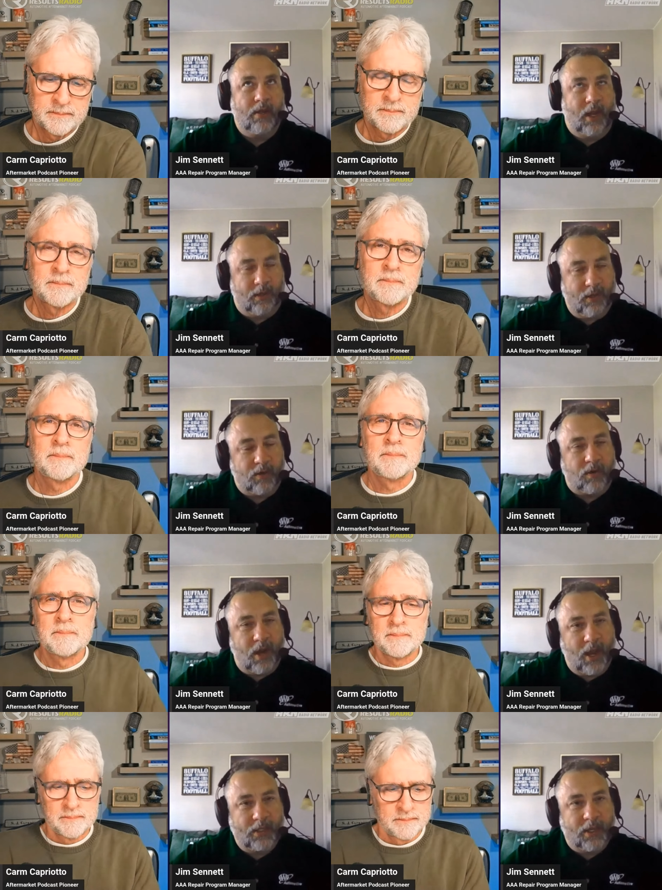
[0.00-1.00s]
Speaker 1: technical
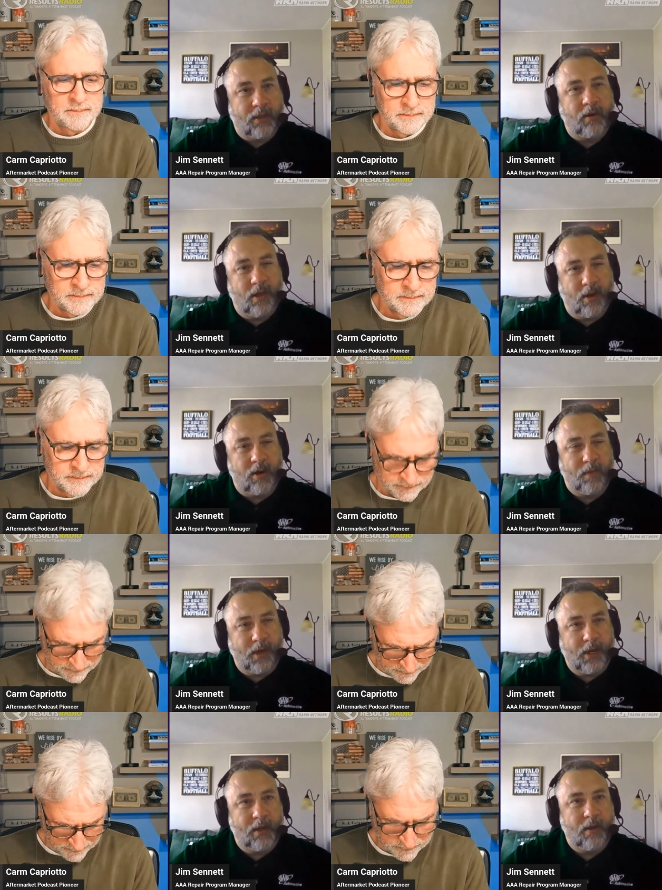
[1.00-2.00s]
guys out there that are going to
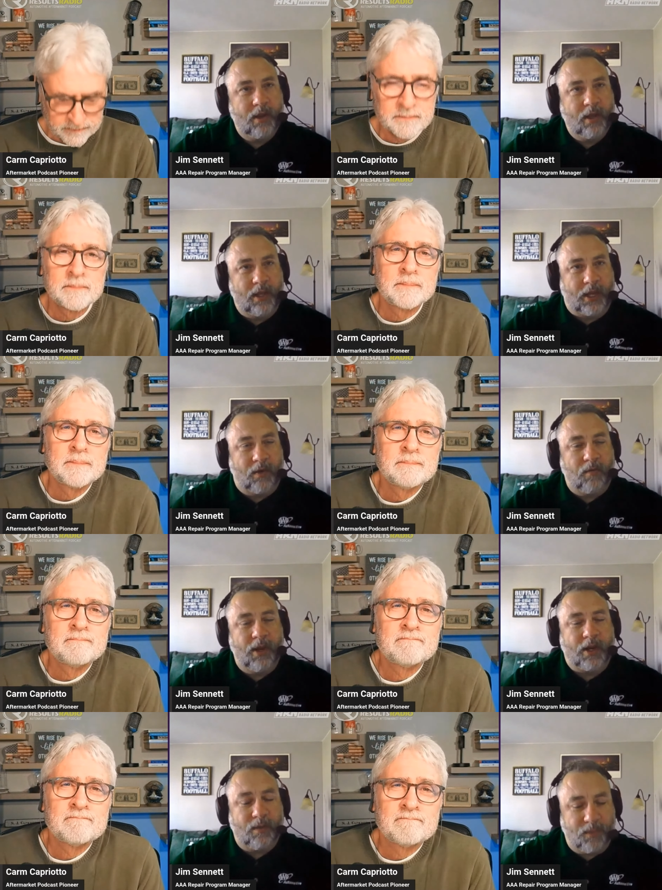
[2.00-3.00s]
be needed, that can
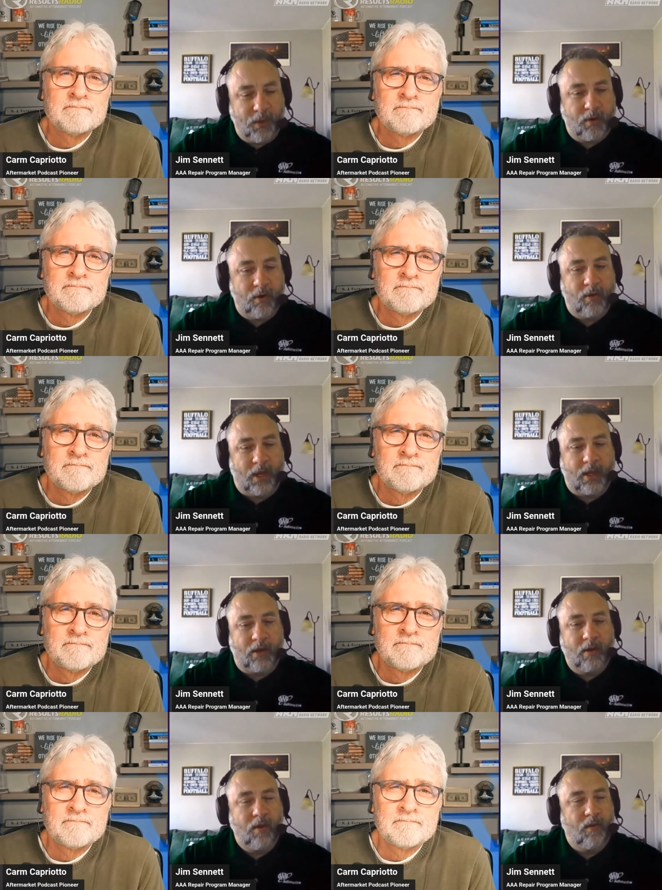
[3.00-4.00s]
read a computer, that
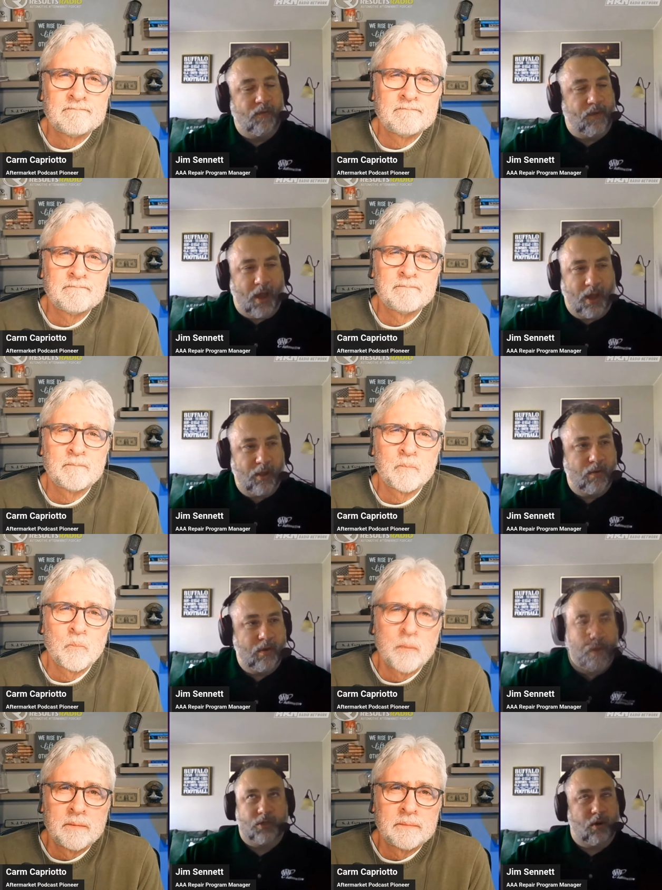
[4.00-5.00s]
can follow
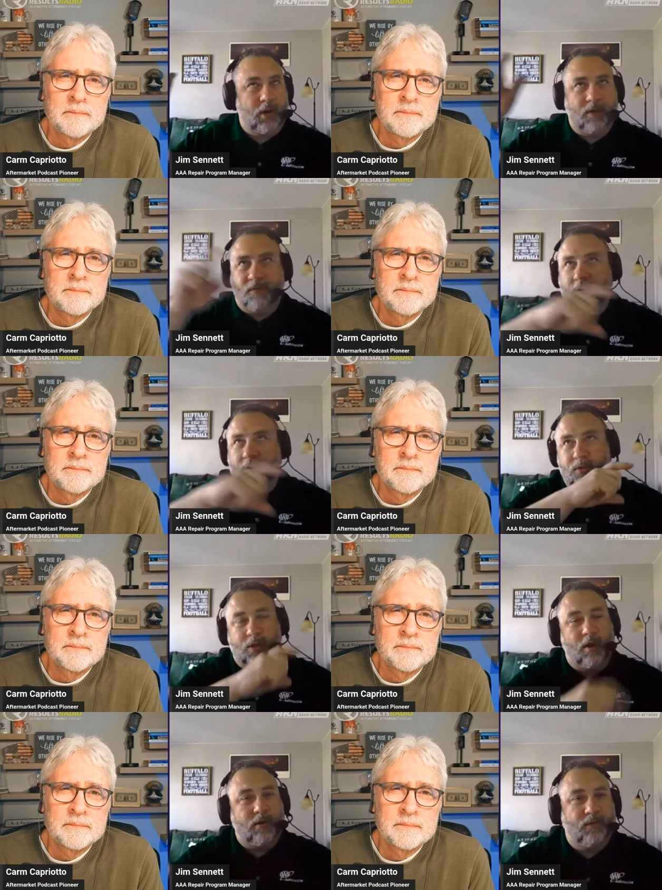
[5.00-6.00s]
a circuit from
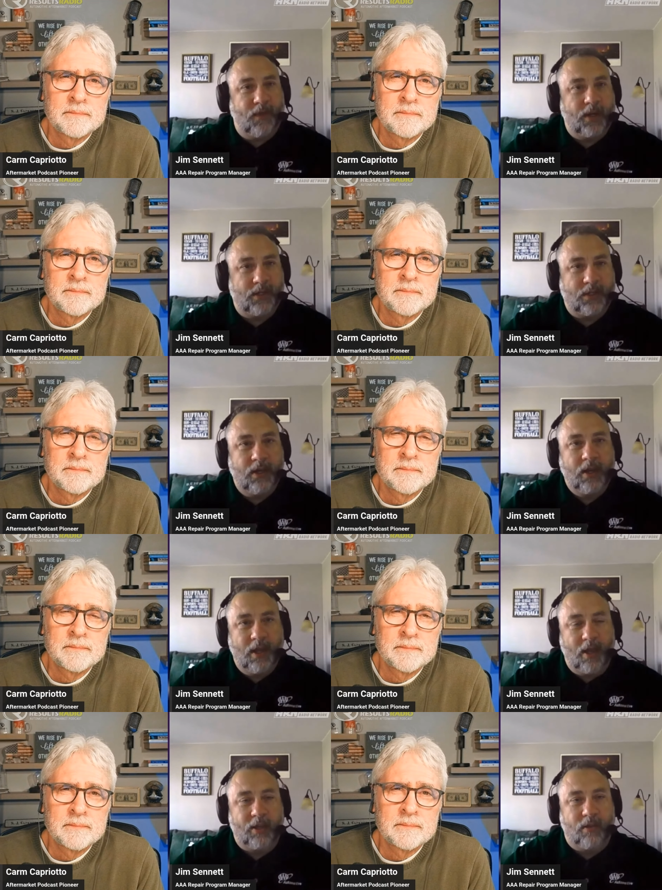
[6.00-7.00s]
start to finish.
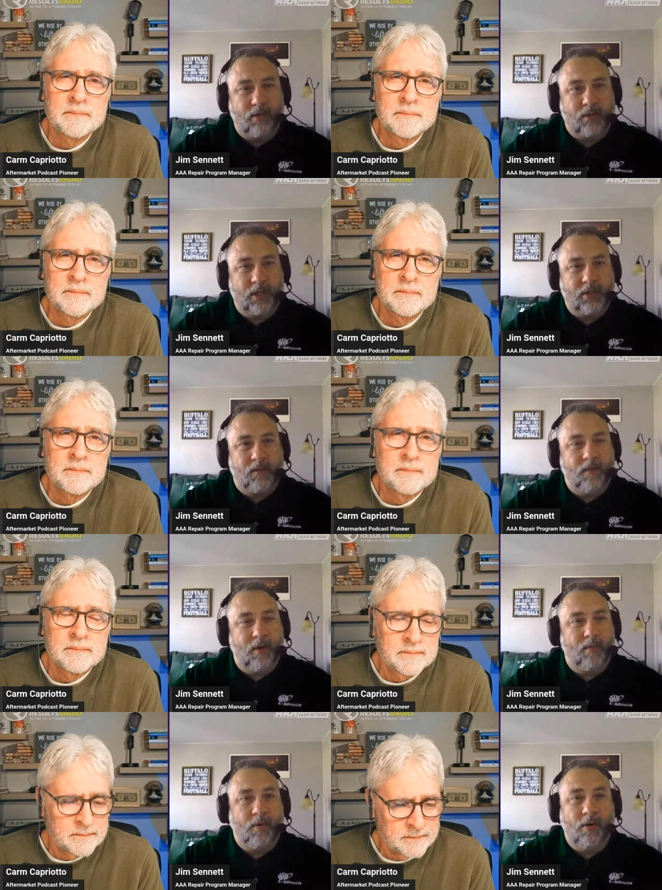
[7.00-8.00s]
I think those things are
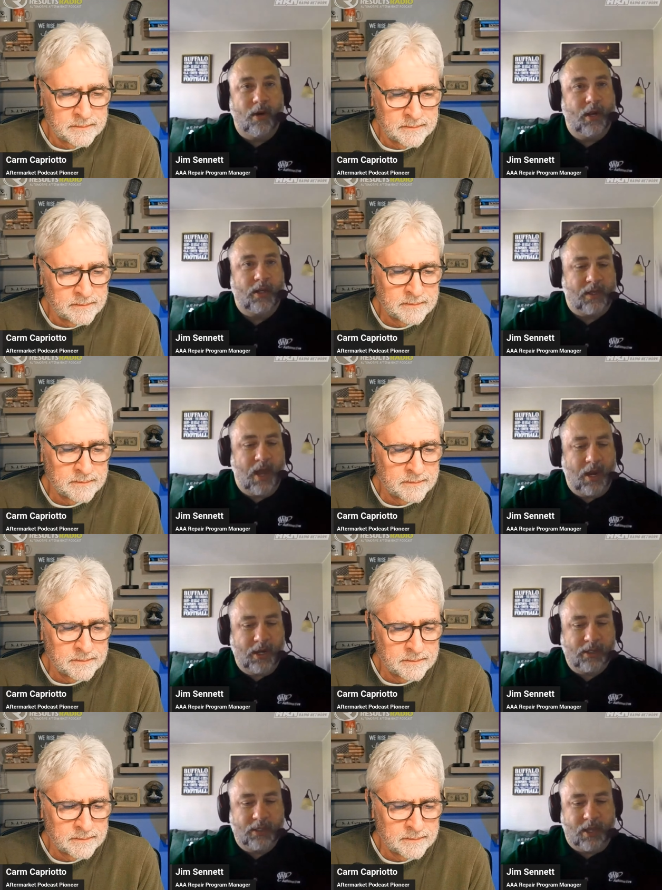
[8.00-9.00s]
very important, and it's not an
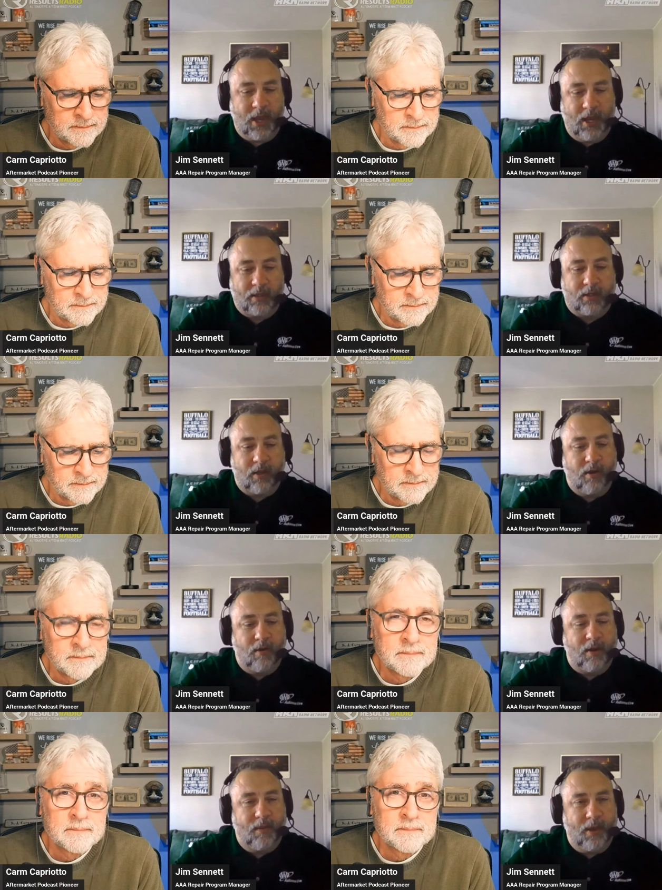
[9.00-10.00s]
easy task. You know
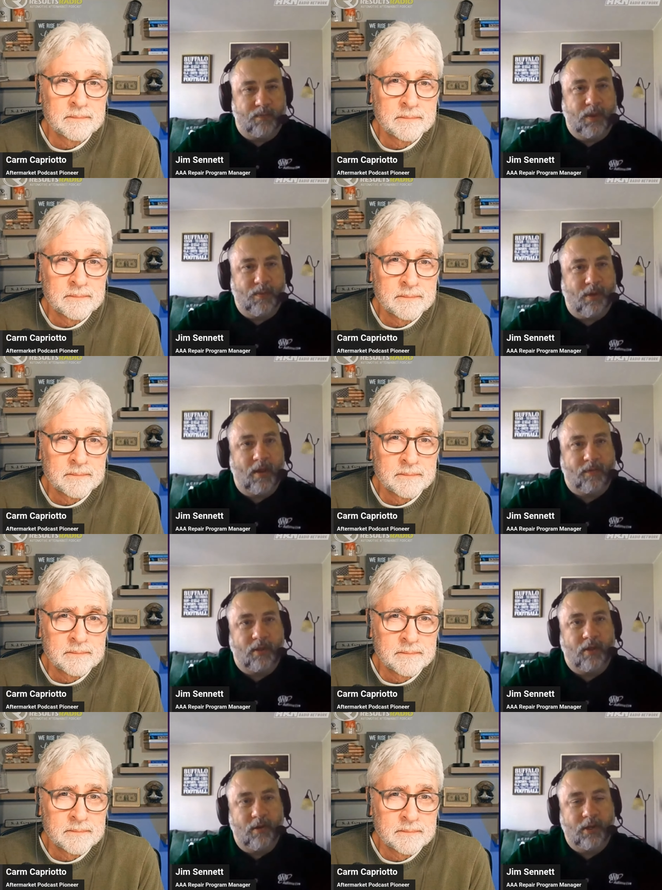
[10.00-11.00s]
what I mean? People have to
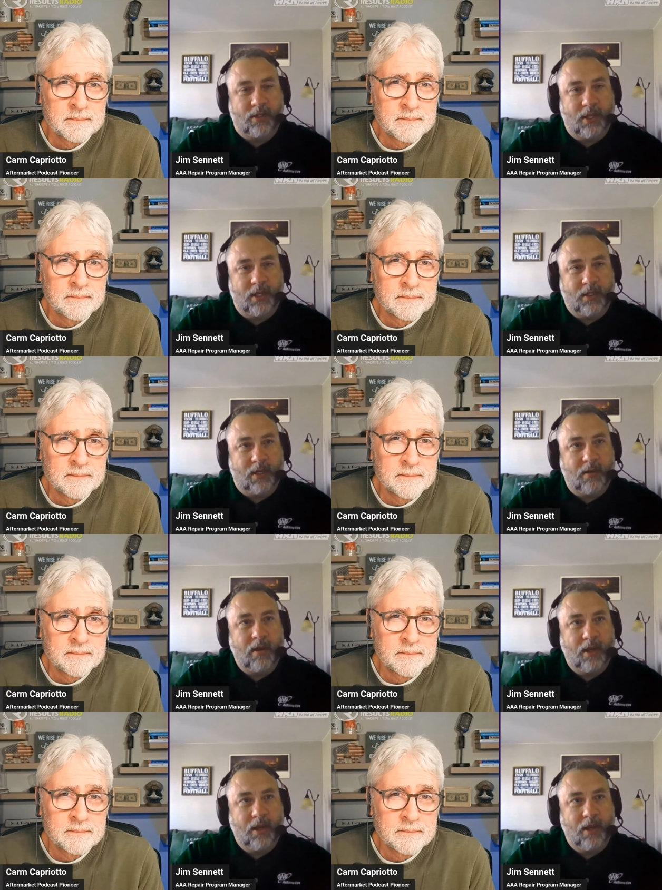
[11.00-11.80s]
learn these things, and